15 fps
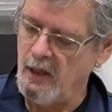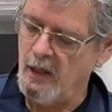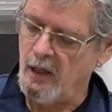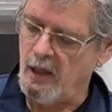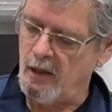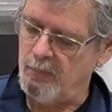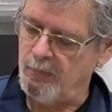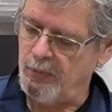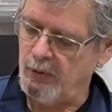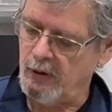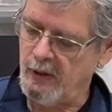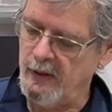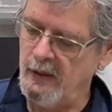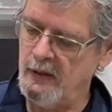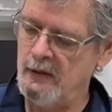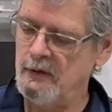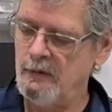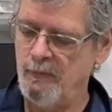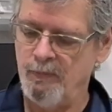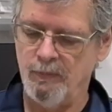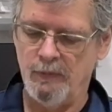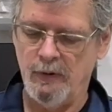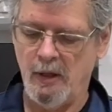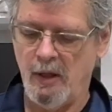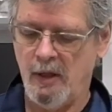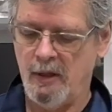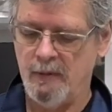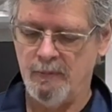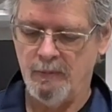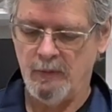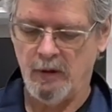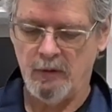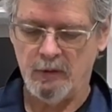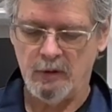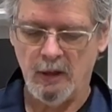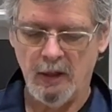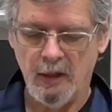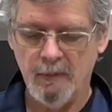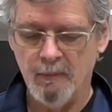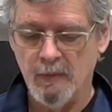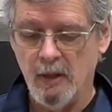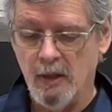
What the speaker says: a plain nut, okay?